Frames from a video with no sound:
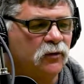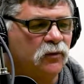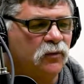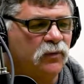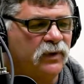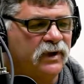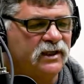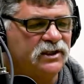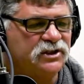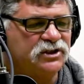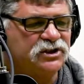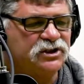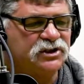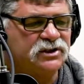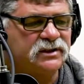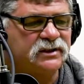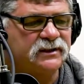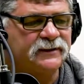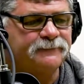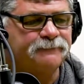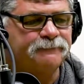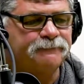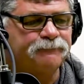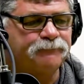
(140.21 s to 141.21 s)
which
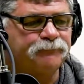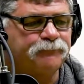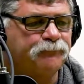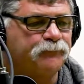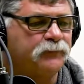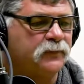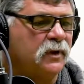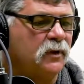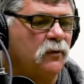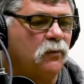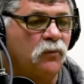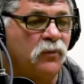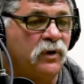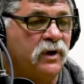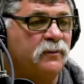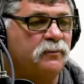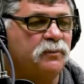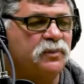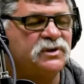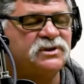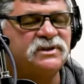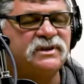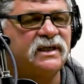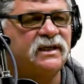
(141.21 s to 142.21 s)

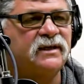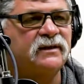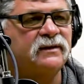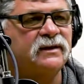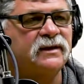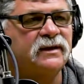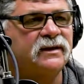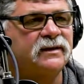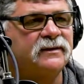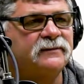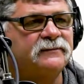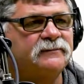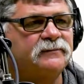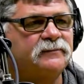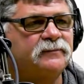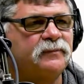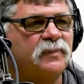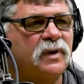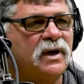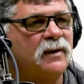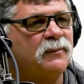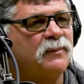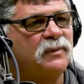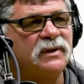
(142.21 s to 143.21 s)
1% of the
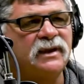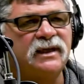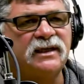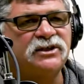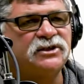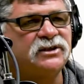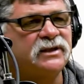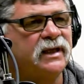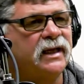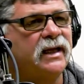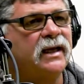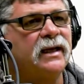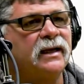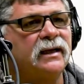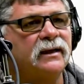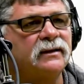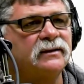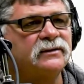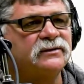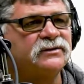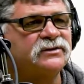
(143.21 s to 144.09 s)
population get it.